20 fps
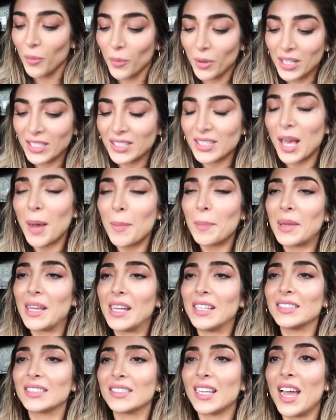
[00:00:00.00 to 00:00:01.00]
What is up
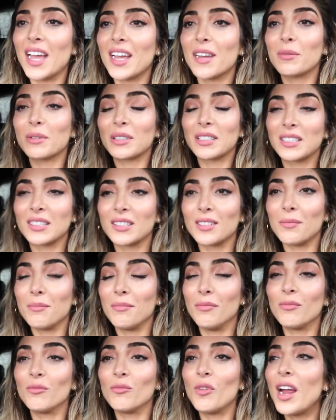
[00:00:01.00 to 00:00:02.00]
is it was
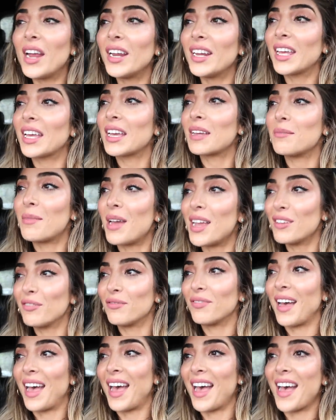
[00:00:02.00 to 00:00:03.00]
raining in
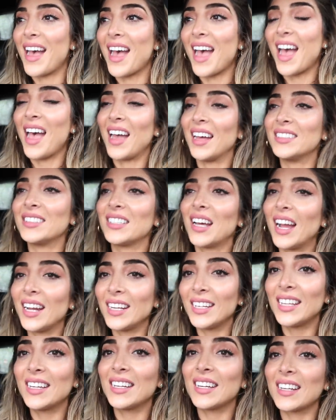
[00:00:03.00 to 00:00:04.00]
Mayfair and
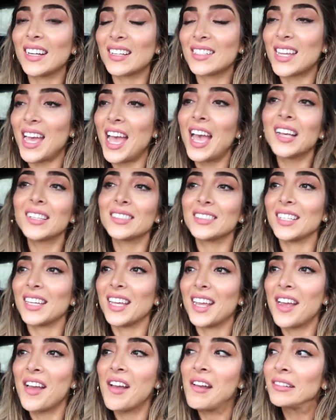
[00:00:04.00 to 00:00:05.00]
I needed a taxi.